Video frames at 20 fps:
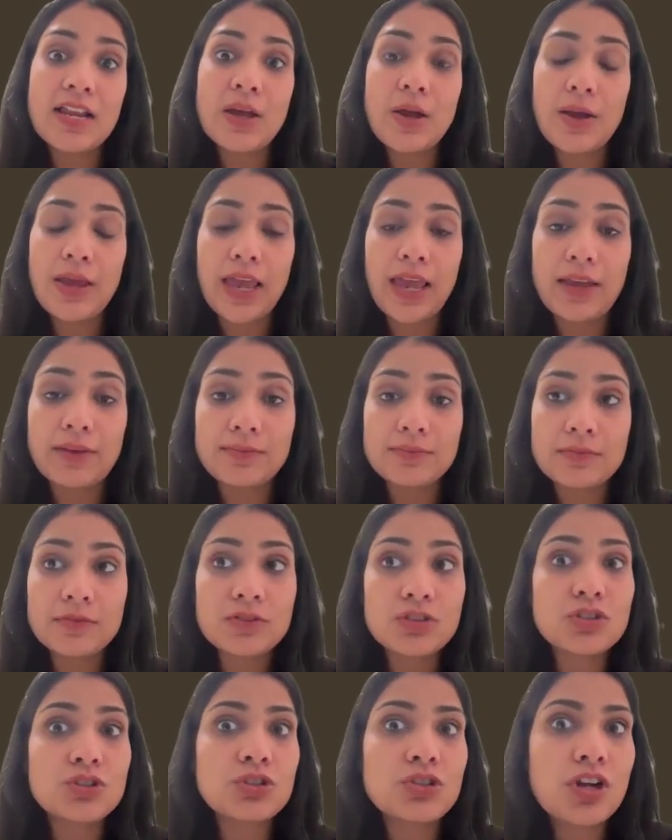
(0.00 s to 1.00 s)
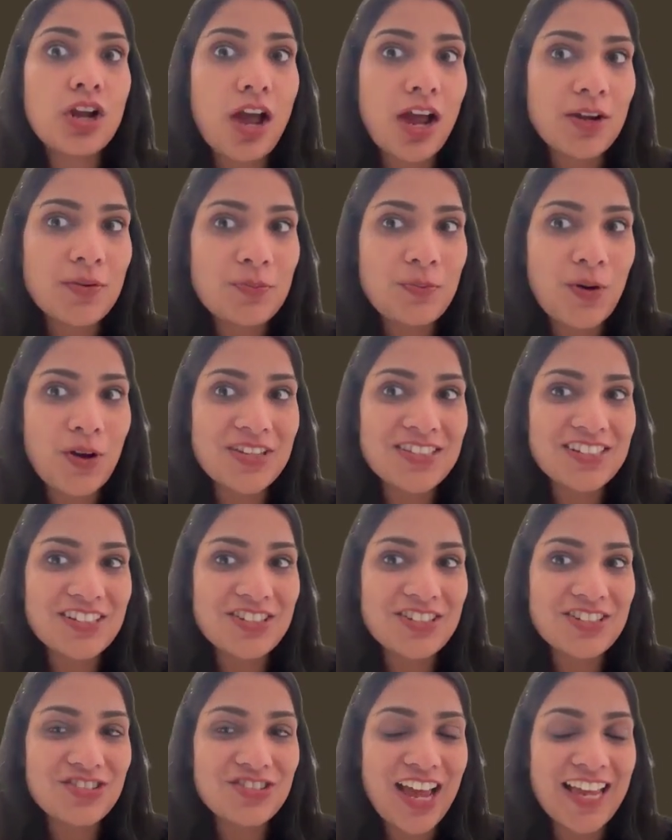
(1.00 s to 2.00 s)
Okay, do not pause
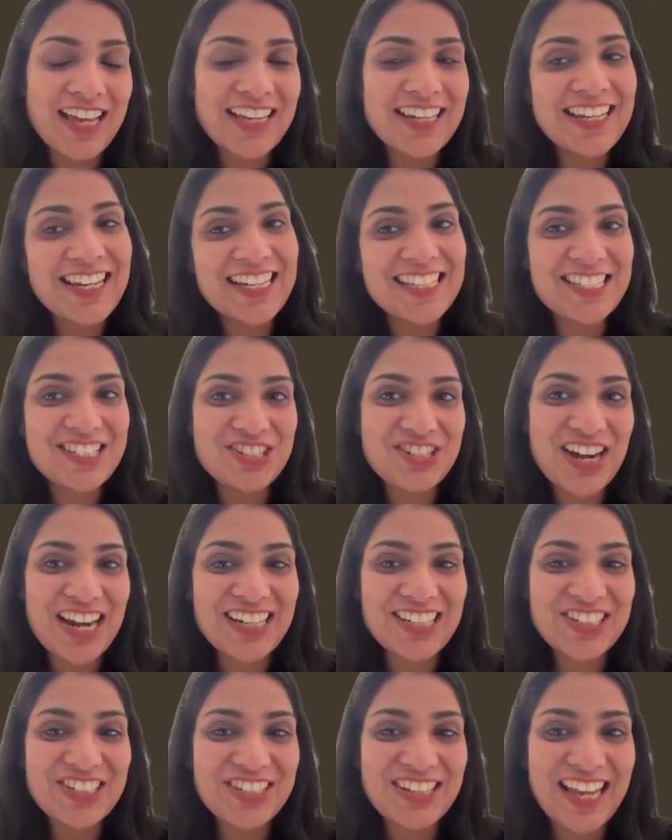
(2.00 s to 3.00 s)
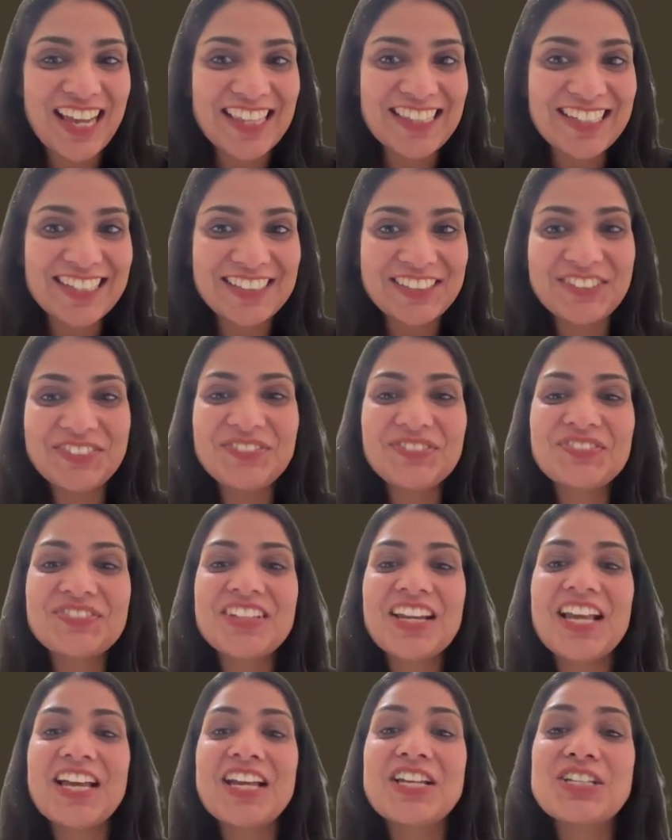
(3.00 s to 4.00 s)
and try. Let's try it together.
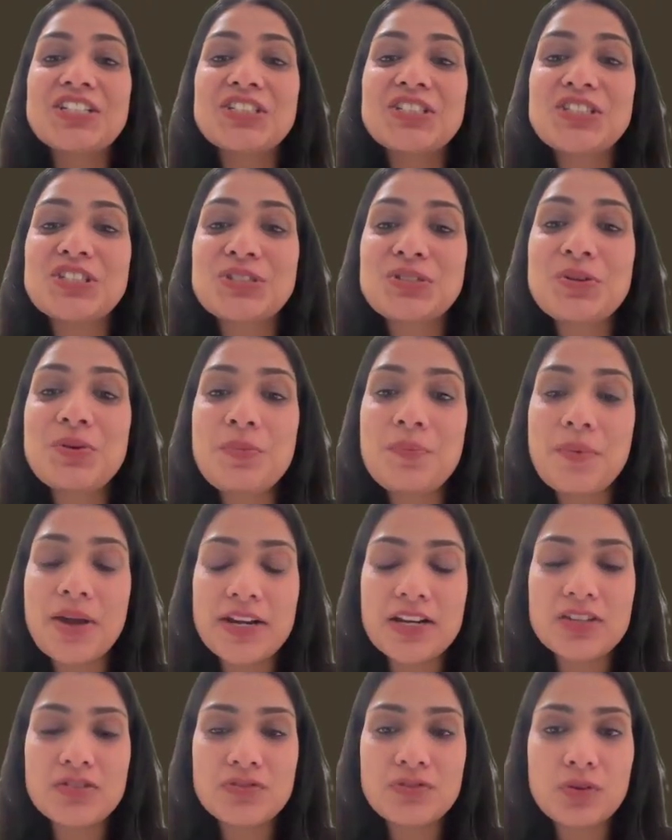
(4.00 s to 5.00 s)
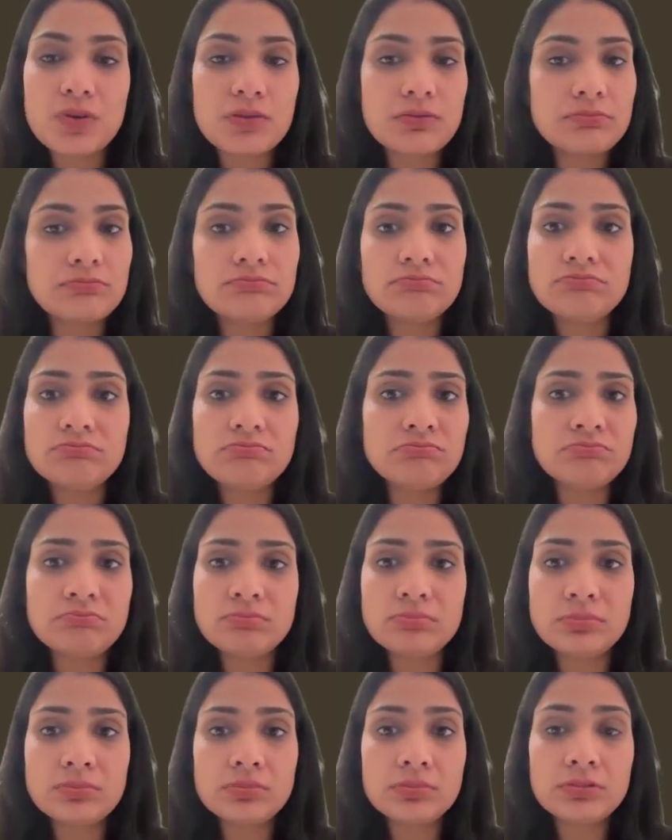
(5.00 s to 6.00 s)
2 minus 4.
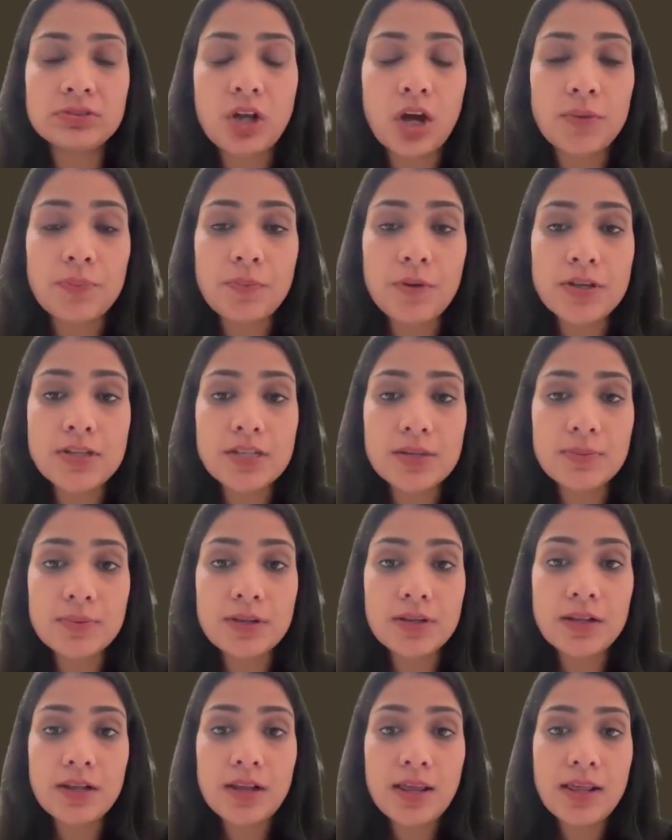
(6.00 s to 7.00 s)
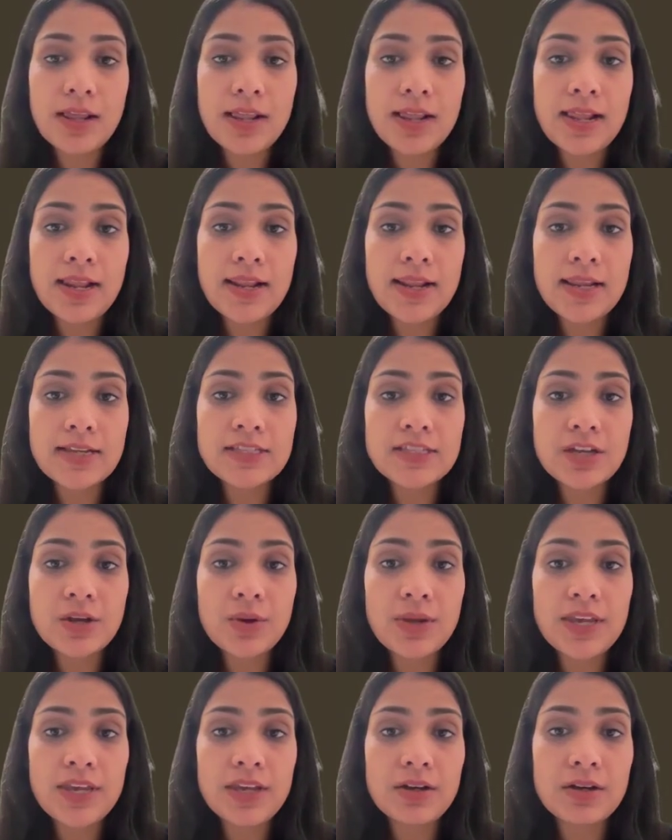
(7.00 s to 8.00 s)
Not possible. Let's
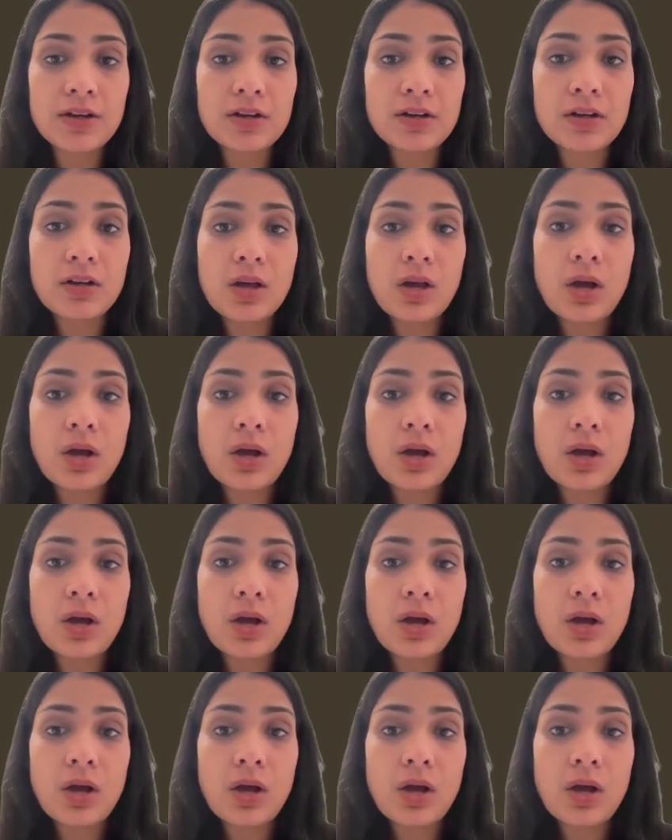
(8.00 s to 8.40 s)
go here.